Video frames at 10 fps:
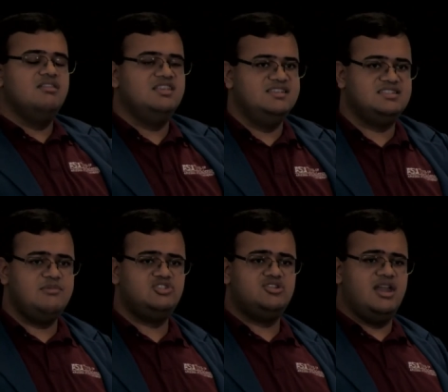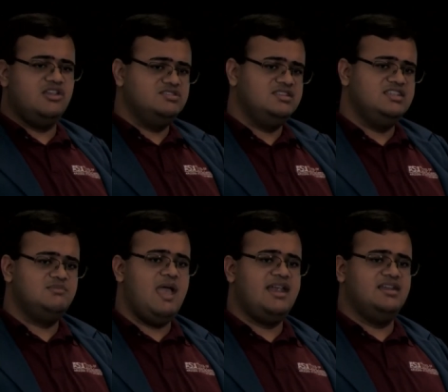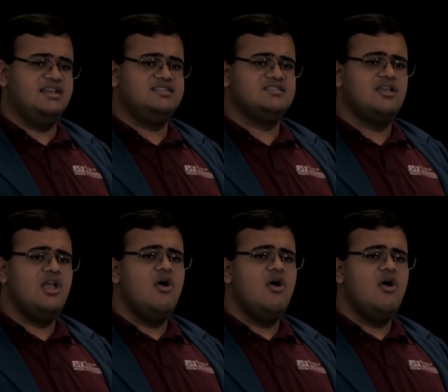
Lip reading: the substrate using these magnets.